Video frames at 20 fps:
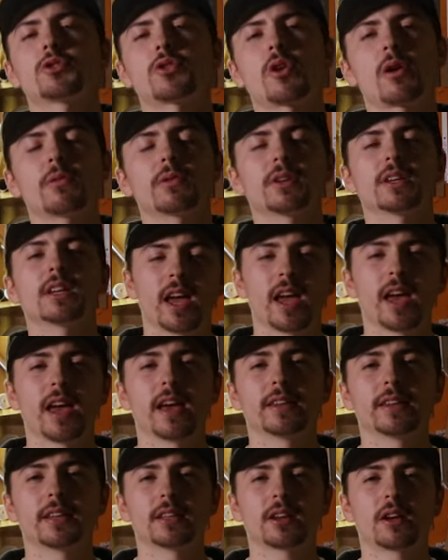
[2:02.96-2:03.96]
drawing.
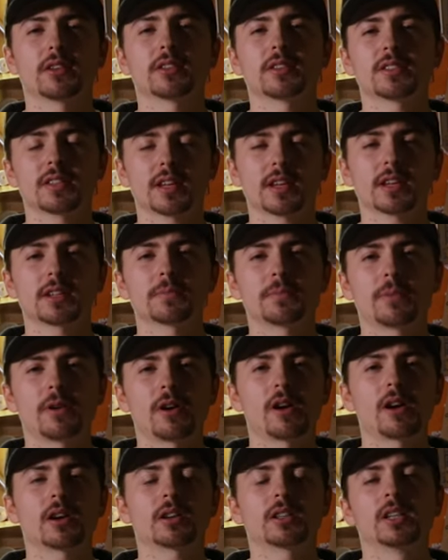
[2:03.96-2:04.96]
And then on the second
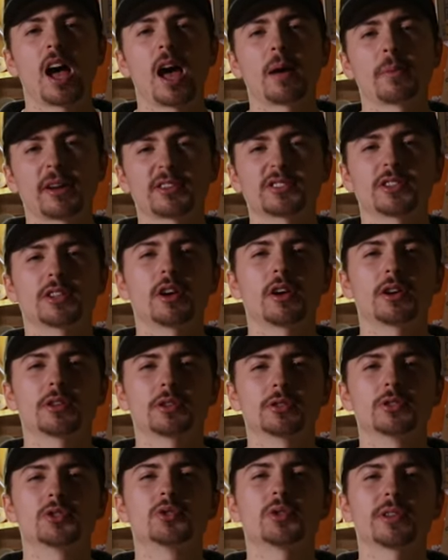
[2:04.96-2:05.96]
part, I'm actually going
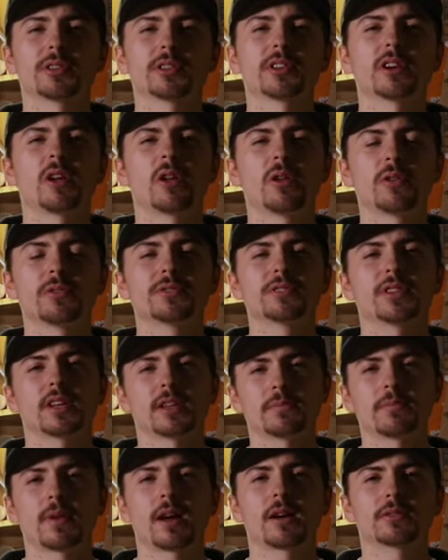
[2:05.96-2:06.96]
to drill the holes
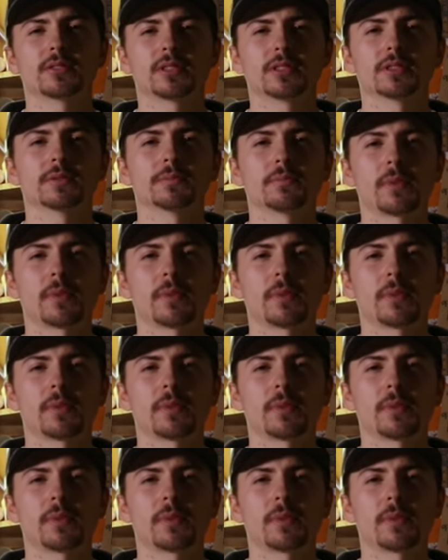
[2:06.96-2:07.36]
and mount the